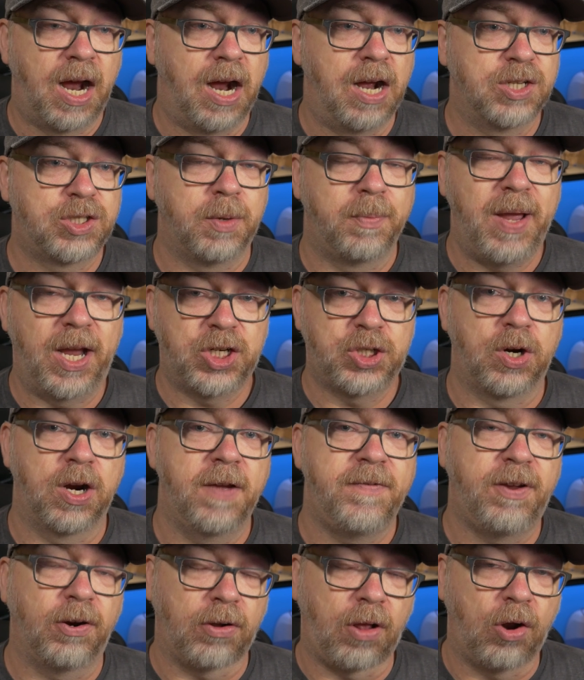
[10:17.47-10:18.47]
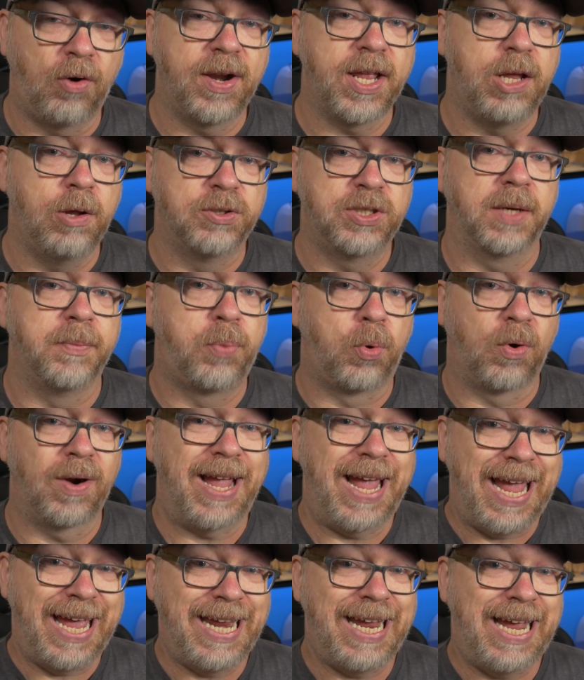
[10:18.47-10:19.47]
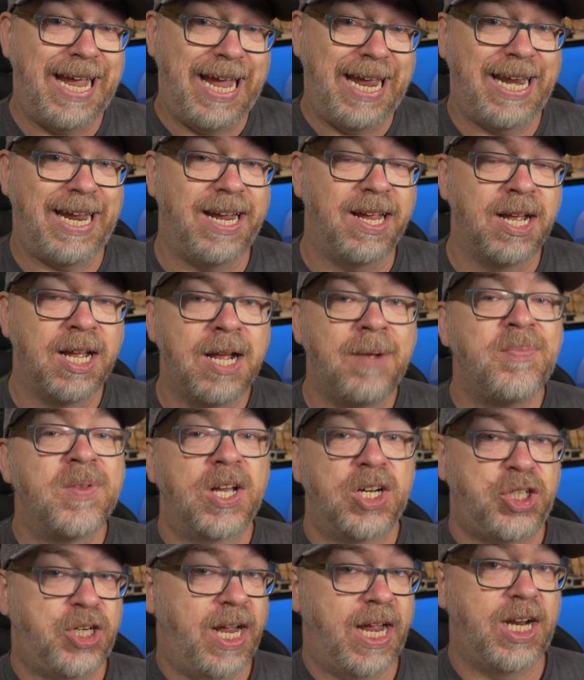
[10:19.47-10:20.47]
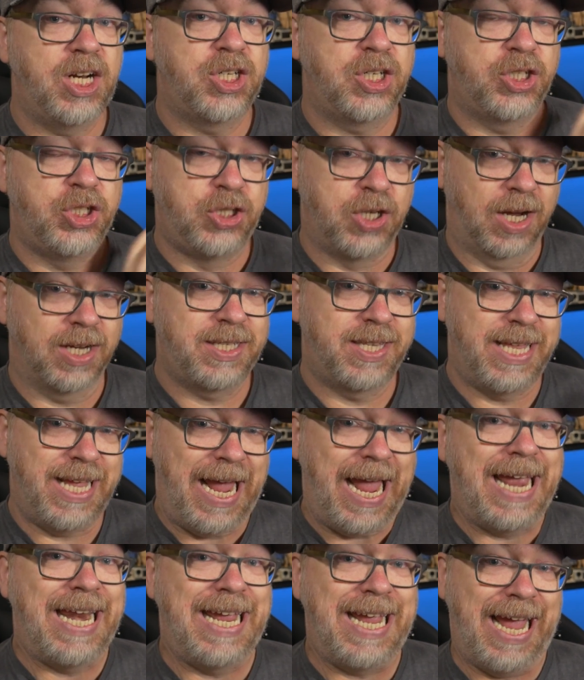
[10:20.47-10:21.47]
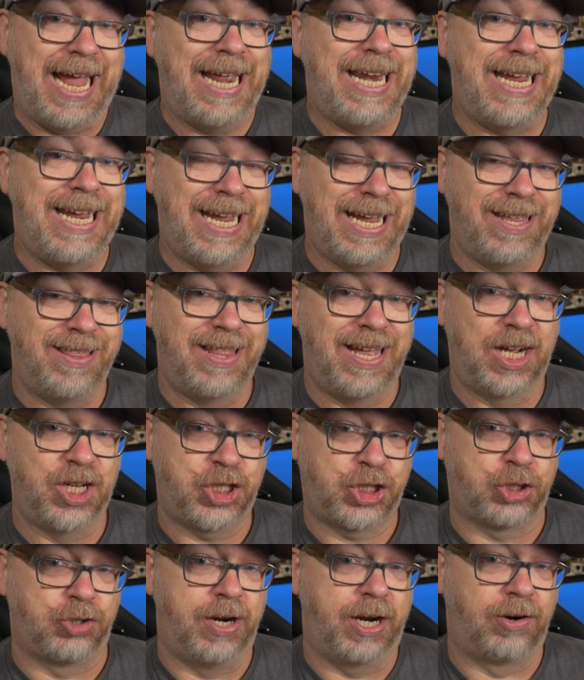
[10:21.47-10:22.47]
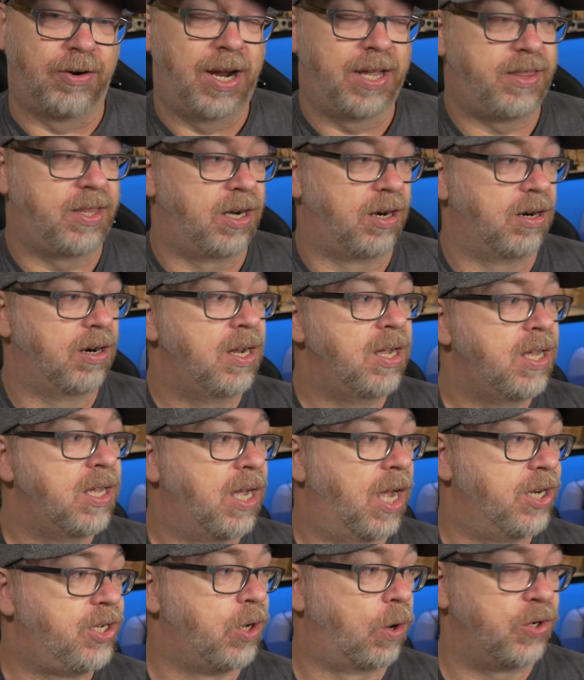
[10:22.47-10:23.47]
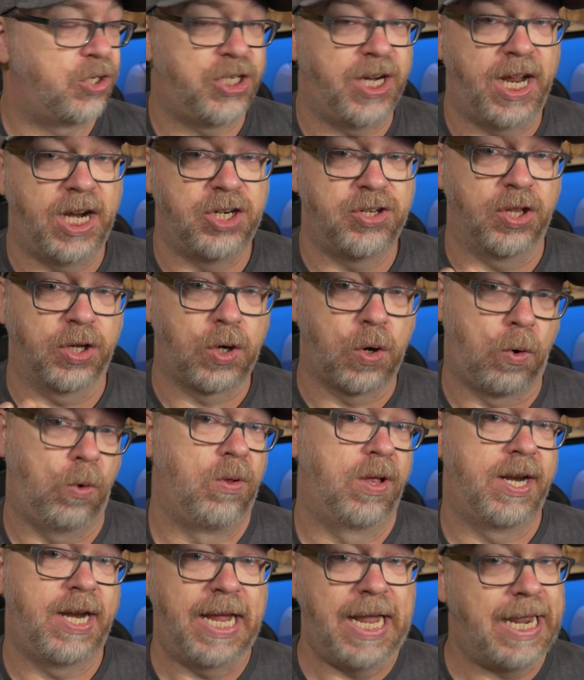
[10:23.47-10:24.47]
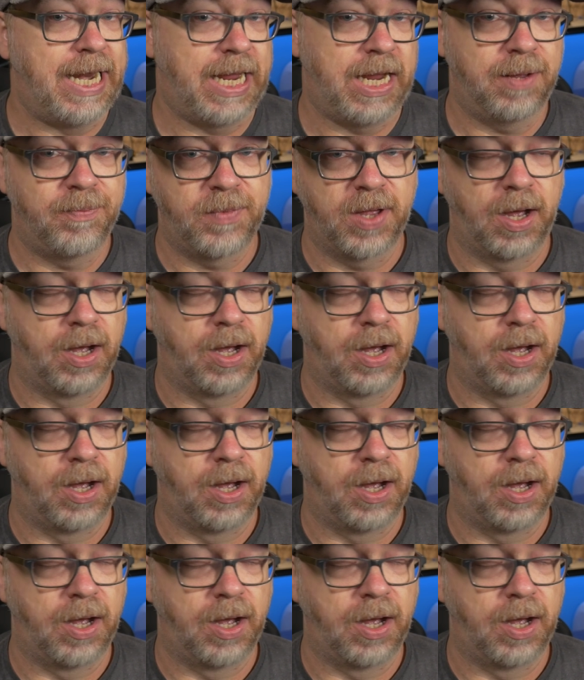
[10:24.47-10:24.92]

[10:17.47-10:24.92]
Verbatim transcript: Uh, so make sure if you're already using port 8080, change just the 8080 in that string right there. don't change the colon 80.